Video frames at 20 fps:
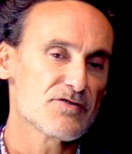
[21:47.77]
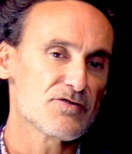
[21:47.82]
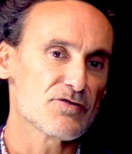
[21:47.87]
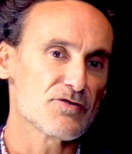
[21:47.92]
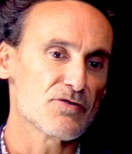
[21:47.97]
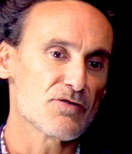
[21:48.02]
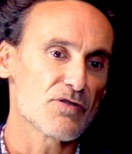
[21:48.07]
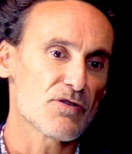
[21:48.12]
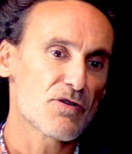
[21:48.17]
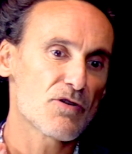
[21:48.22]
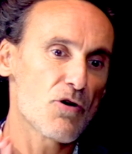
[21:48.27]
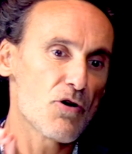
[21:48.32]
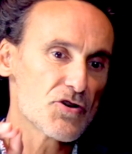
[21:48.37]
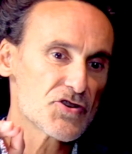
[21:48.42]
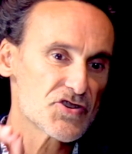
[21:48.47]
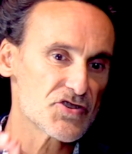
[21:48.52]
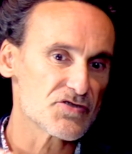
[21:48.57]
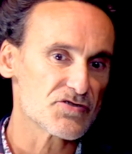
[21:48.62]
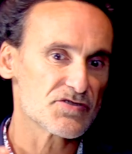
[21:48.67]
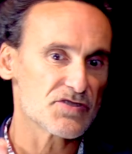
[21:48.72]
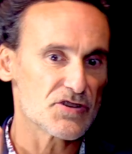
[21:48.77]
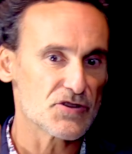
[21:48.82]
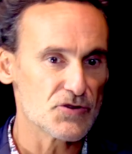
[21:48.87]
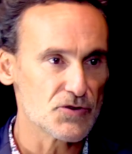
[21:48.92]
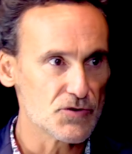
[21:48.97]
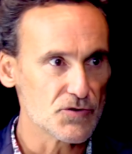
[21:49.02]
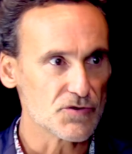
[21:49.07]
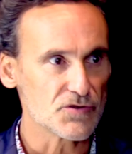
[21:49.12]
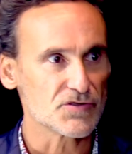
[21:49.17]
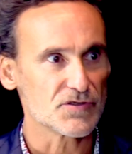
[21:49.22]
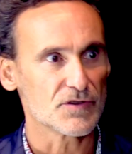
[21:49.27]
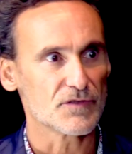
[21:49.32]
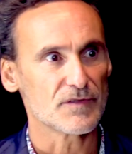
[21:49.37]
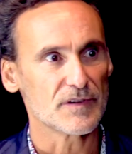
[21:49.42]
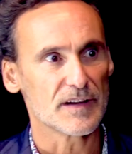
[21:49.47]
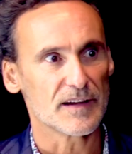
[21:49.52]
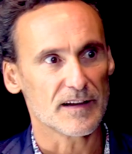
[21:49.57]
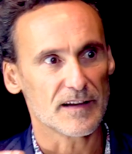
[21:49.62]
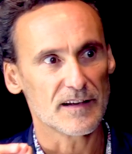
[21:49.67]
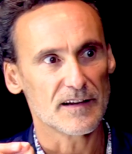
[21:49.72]
you know, cautious use
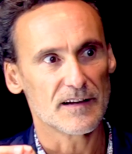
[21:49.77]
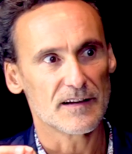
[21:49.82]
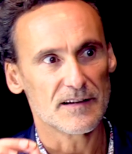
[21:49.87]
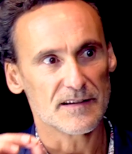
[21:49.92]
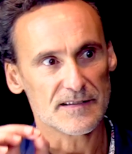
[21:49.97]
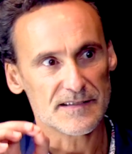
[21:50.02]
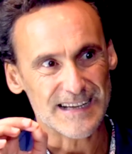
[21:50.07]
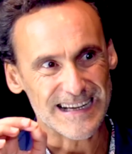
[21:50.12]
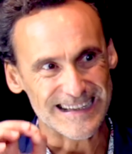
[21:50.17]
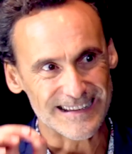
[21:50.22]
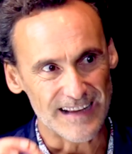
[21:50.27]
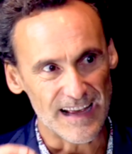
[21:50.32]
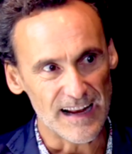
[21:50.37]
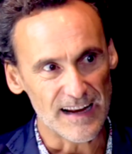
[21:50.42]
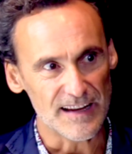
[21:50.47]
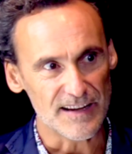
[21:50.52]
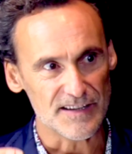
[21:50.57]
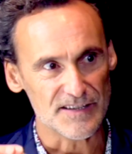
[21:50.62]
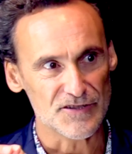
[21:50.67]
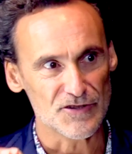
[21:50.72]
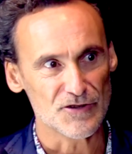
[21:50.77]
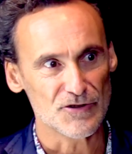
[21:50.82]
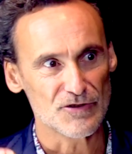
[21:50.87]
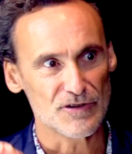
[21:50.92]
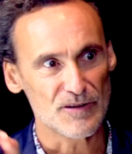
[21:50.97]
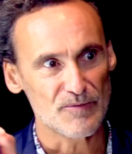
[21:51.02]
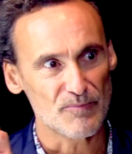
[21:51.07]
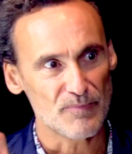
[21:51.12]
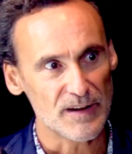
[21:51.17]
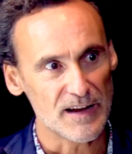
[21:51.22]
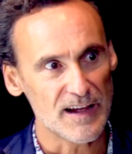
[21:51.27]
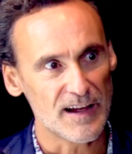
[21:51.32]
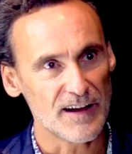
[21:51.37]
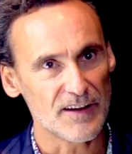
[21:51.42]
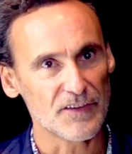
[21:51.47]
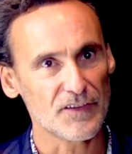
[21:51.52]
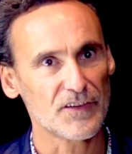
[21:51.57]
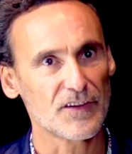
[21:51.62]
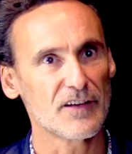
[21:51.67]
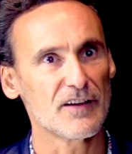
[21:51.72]
of, like, psychedelics, you know,
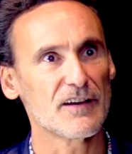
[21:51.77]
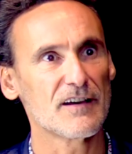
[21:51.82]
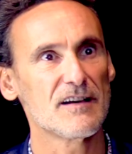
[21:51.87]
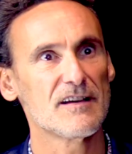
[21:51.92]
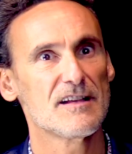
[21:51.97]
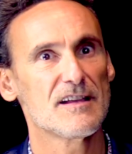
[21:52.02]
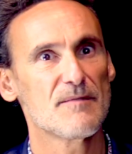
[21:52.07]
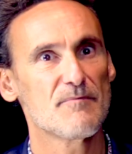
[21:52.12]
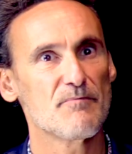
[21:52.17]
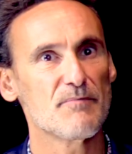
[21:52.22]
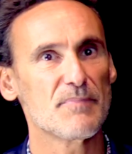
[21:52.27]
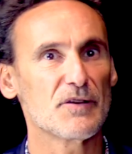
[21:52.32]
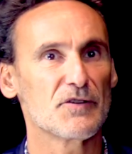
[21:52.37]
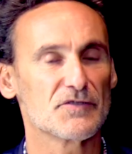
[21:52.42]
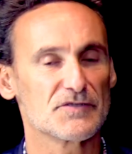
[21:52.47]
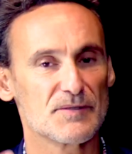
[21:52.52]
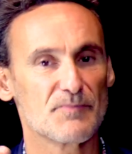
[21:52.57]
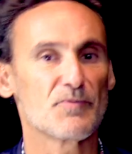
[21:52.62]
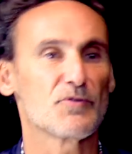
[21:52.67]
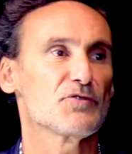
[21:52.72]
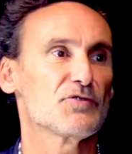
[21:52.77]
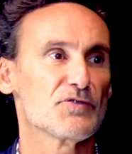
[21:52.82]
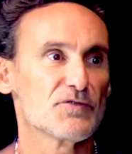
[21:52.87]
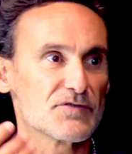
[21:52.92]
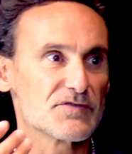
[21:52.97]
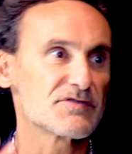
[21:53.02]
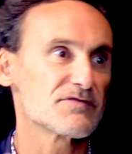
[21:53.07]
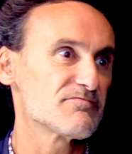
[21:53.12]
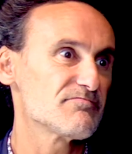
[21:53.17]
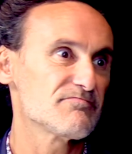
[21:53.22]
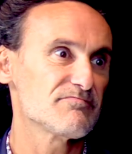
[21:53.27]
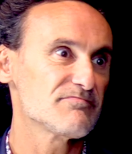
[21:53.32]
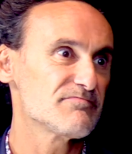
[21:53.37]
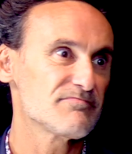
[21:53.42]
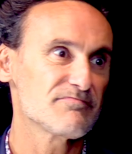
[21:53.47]
plants, because they produce